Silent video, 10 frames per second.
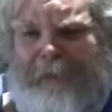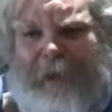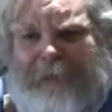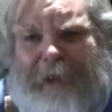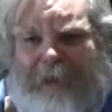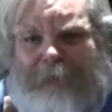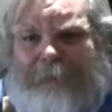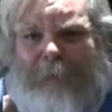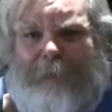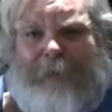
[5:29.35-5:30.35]
That's not
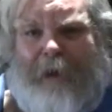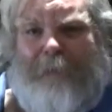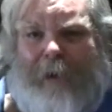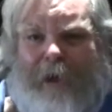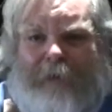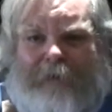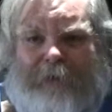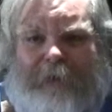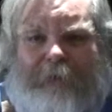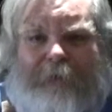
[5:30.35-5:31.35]
good public health
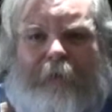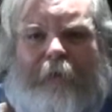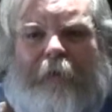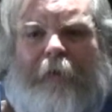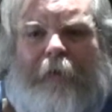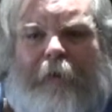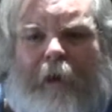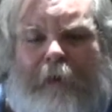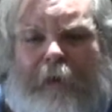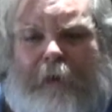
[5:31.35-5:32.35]
policy.
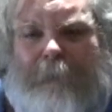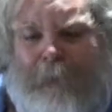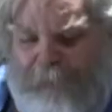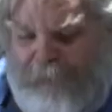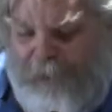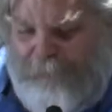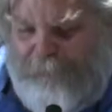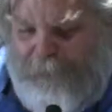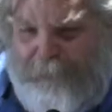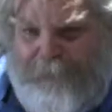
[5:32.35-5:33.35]
And then the public health
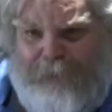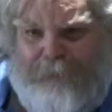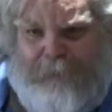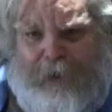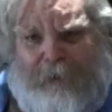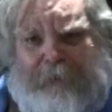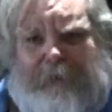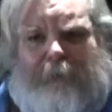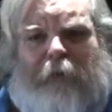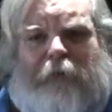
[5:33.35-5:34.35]
department says, well, they don't
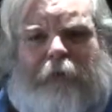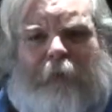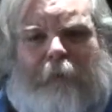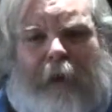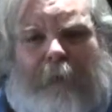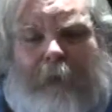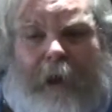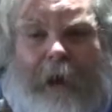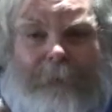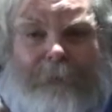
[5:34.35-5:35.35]
dispose of them properly.
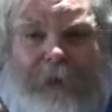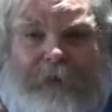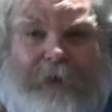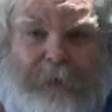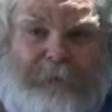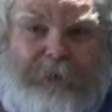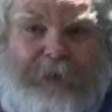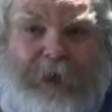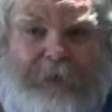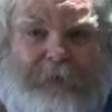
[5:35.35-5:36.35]
I provide sharps
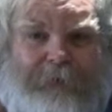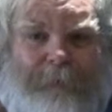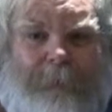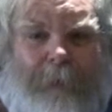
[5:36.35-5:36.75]
containers.